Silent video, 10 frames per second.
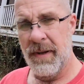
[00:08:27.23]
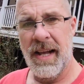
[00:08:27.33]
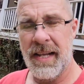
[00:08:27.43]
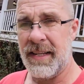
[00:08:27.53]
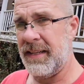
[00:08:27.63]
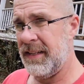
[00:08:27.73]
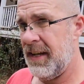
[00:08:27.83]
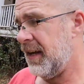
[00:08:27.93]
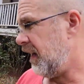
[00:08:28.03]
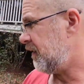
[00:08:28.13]
My
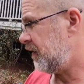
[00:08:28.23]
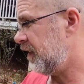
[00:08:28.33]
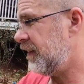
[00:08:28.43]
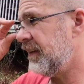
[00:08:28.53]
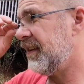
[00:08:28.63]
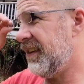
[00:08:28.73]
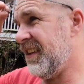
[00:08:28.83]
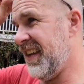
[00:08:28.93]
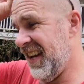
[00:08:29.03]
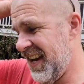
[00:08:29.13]
gosh,
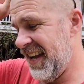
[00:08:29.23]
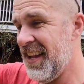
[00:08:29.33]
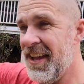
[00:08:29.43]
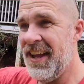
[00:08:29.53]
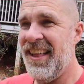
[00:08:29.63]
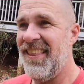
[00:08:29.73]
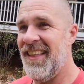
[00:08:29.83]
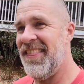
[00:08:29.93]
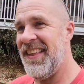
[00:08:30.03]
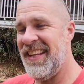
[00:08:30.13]

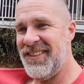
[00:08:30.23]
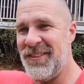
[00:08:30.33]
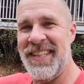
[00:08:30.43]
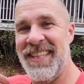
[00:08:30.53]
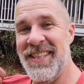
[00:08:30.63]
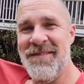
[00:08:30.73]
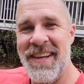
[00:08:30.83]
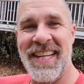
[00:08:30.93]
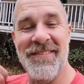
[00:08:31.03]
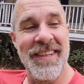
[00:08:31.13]
the things we do to
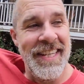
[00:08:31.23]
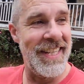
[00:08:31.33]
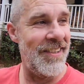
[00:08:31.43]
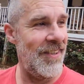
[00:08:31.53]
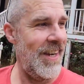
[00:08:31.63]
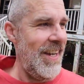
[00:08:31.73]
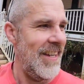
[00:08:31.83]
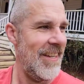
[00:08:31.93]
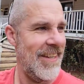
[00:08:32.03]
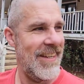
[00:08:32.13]
make a video, right?
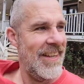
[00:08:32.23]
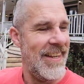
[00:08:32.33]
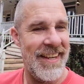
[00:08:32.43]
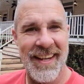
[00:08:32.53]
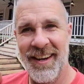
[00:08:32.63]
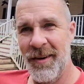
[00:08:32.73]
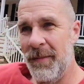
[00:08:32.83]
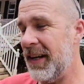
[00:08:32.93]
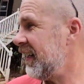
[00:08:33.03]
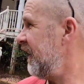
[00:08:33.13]
Oh
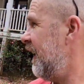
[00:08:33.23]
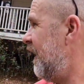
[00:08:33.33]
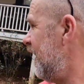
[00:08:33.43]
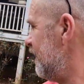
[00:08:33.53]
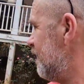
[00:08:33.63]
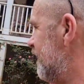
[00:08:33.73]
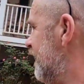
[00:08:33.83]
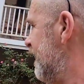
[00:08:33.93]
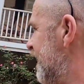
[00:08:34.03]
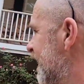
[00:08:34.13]
my gosh.
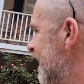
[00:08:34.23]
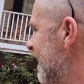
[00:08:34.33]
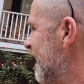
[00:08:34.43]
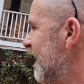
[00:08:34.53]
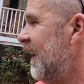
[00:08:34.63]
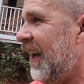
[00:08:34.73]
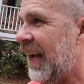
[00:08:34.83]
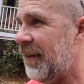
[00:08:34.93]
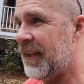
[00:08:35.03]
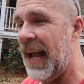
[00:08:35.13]

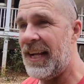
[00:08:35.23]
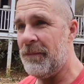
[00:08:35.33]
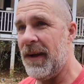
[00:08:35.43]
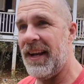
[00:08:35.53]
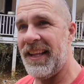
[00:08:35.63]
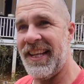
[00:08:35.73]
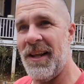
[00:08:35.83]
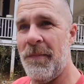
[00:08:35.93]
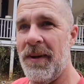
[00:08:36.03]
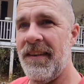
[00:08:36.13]
I could barely get
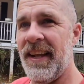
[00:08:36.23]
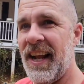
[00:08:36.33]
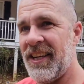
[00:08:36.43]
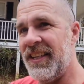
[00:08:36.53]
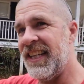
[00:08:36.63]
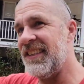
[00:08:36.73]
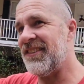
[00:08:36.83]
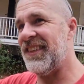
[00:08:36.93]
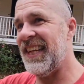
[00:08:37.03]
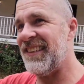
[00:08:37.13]
up under there. I couldn't get the
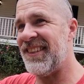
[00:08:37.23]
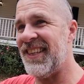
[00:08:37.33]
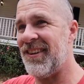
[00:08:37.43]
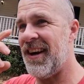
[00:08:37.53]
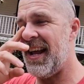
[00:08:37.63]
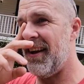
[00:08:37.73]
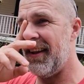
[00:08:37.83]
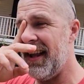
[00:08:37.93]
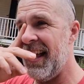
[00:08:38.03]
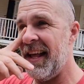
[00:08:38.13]
sticks in the
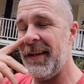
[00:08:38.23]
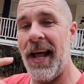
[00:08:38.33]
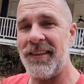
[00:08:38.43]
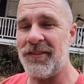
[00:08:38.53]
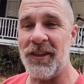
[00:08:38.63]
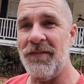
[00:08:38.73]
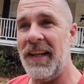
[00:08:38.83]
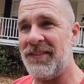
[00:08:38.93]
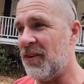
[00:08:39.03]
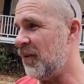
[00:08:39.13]
ground. Not sure if
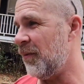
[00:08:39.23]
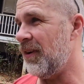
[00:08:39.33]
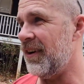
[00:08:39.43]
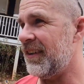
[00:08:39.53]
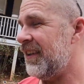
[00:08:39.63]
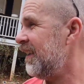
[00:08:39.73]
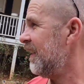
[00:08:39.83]
that's gonna work.